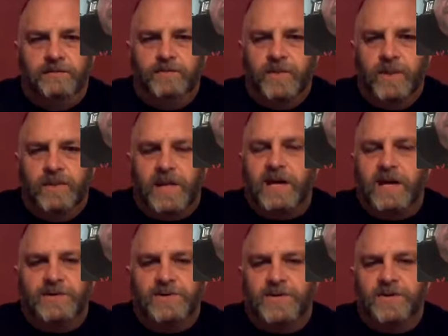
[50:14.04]
that
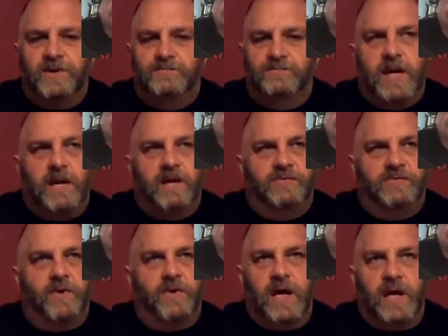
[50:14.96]
should have been for
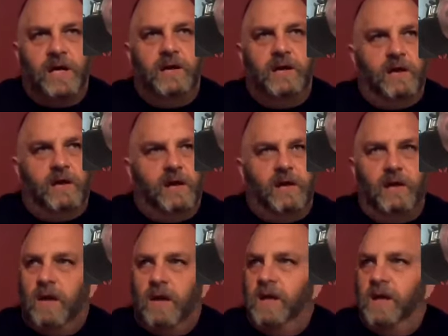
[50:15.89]
any
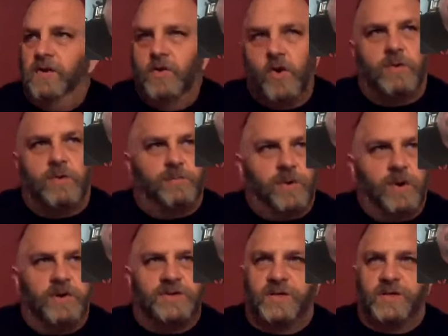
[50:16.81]
normal
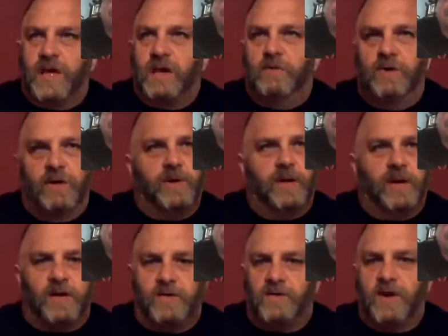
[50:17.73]
person. That would have been a
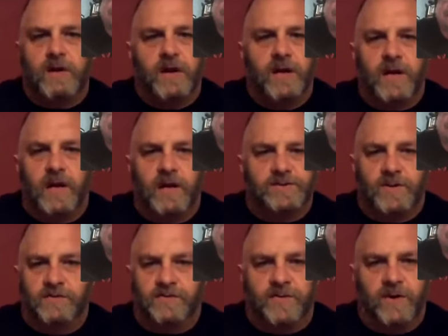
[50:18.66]
career-ending injury
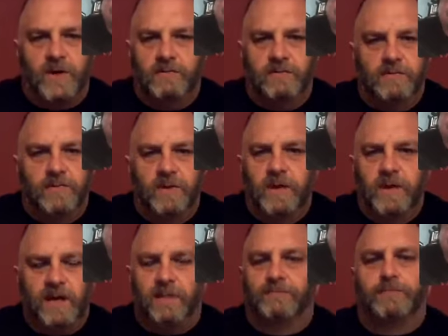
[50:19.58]
for him. He had a broken.